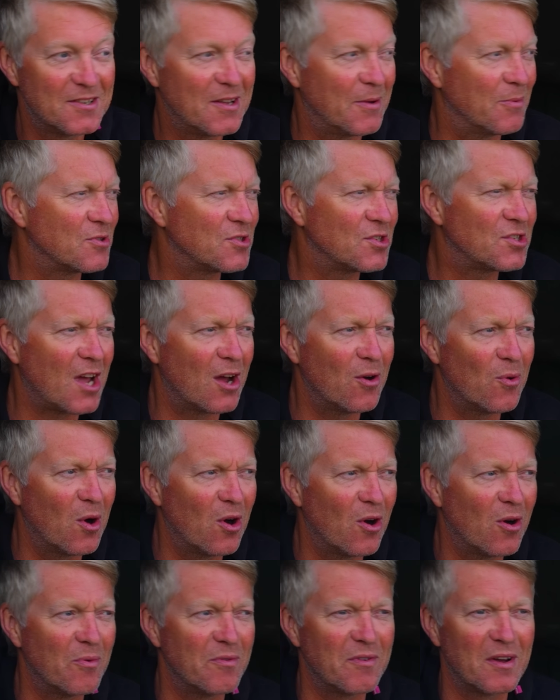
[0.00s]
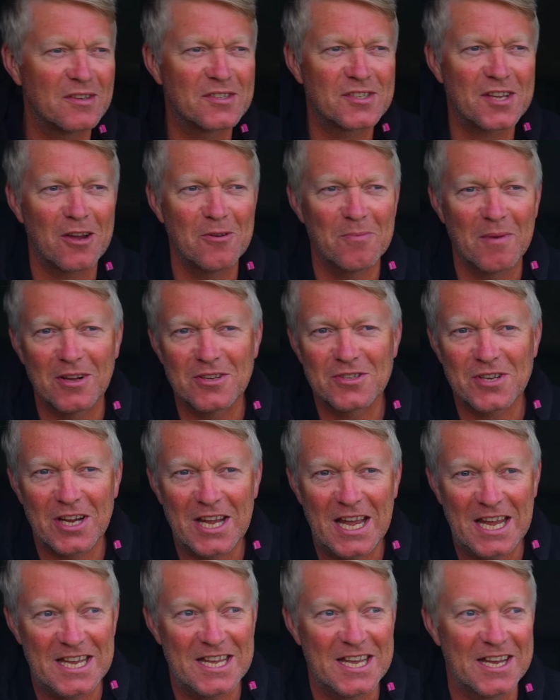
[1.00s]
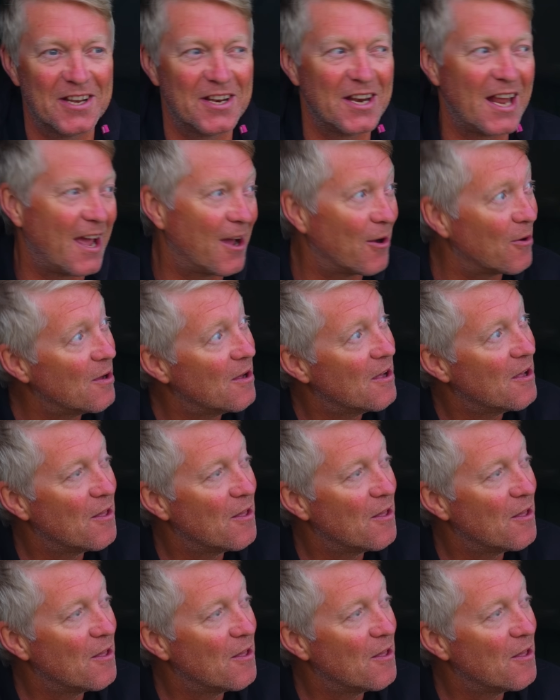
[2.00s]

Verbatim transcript: It was so hot. We've had so much heat, and now,